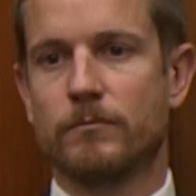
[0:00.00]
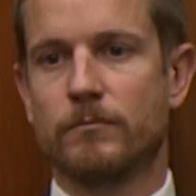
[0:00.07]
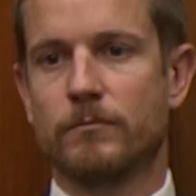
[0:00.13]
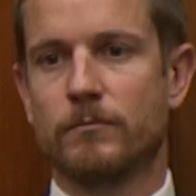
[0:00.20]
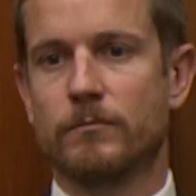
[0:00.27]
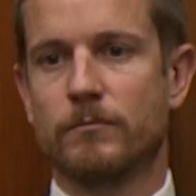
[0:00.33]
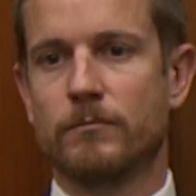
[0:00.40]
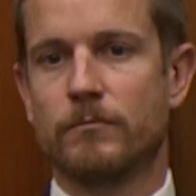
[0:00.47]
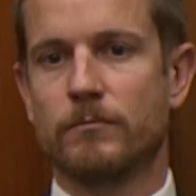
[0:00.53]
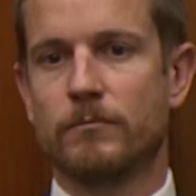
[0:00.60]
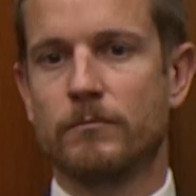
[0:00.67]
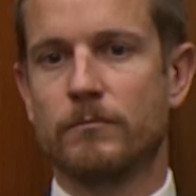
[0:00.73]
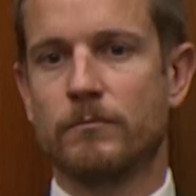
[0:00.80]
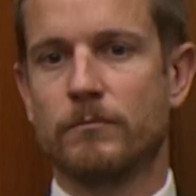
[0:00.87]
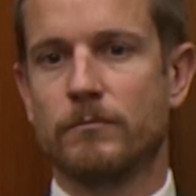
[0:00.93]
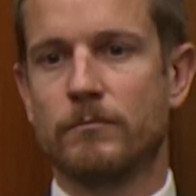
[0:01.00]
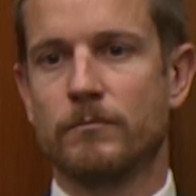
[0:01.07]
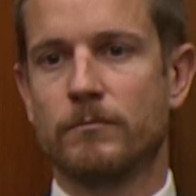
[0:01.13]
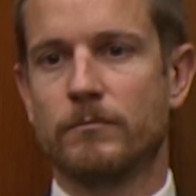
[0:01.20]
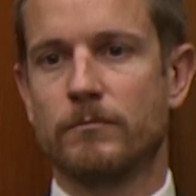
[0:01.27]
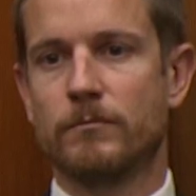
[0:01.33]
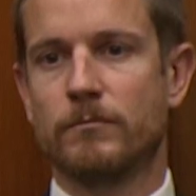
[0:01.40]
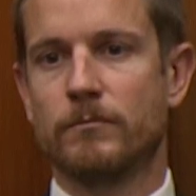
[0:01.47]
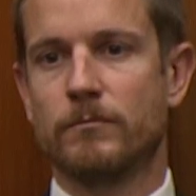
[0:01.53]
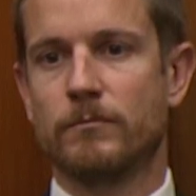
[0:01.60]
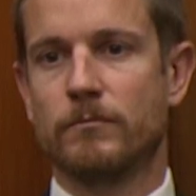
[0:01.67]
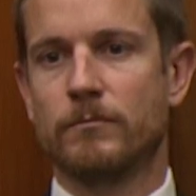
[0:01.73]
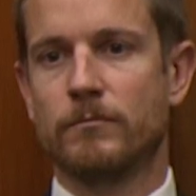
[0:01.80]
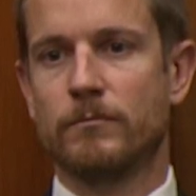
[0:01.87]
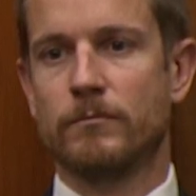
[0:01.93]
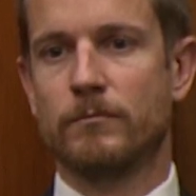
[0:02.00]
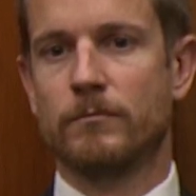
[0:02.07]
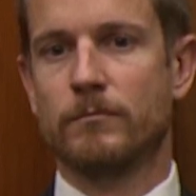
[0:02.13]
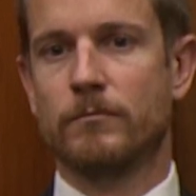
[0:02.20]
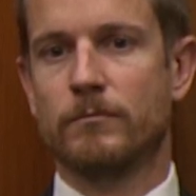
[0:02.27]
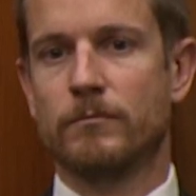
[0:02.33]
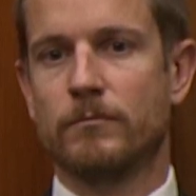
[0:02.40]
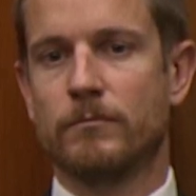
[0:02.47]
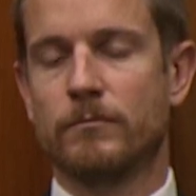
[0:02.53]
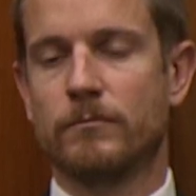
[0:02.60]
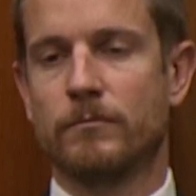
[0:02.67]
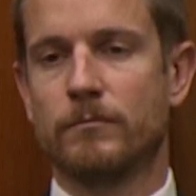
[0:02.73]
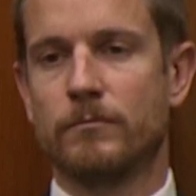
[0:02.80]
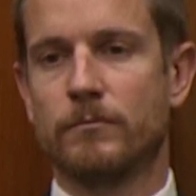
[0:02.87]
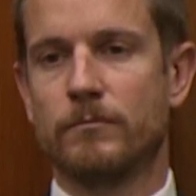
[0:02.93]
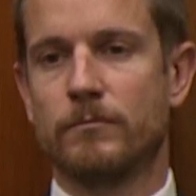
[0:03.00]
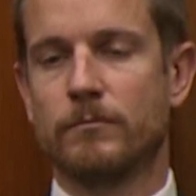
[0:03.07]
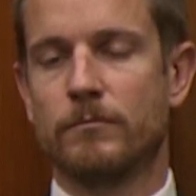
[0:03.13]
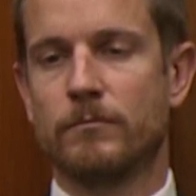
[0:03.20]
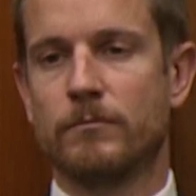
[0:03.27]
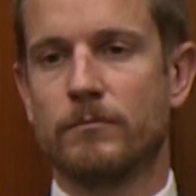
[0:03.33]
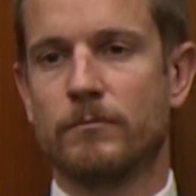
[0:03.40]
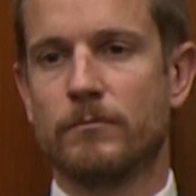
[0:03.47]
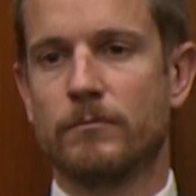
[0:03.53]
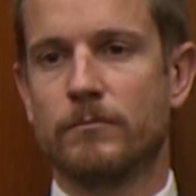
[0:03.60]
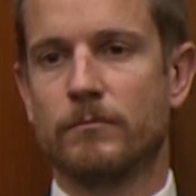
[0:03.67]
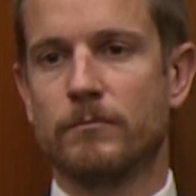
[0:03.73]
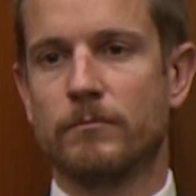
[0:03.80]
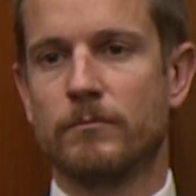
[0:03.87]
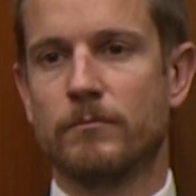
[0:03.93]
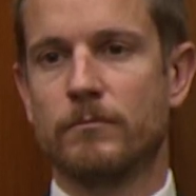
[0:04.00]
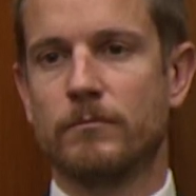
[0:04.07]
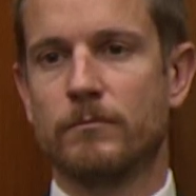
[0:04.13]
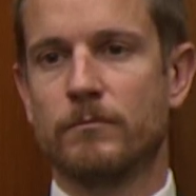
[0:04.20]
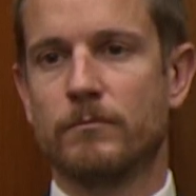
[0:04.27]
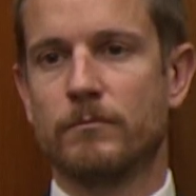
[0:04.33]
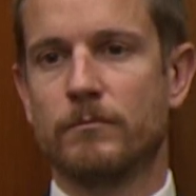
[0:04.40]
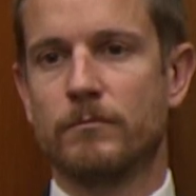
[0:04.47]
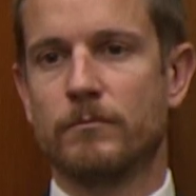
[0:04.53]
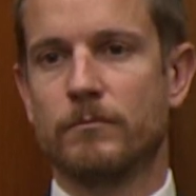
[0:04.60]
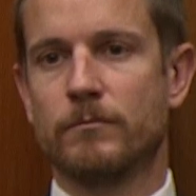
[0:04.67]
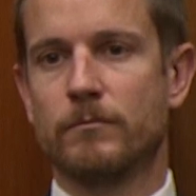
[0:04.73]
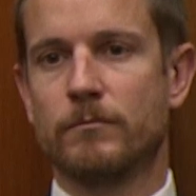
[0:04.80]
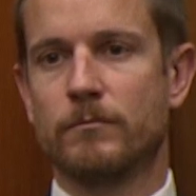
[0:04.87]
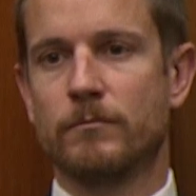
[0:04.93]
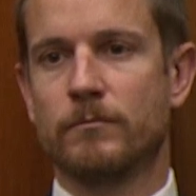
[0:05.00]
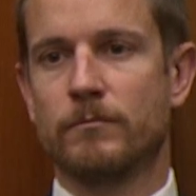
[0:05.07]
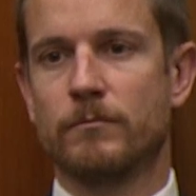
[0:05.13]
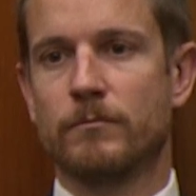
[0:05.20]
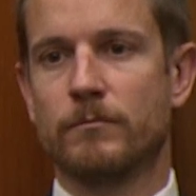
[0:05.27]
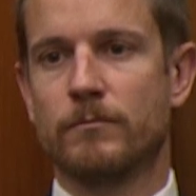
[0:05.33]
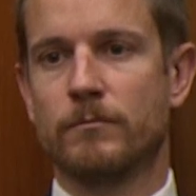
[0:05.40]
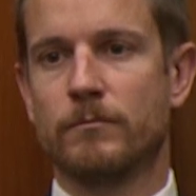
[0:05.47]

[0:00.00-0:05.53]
(not speaking)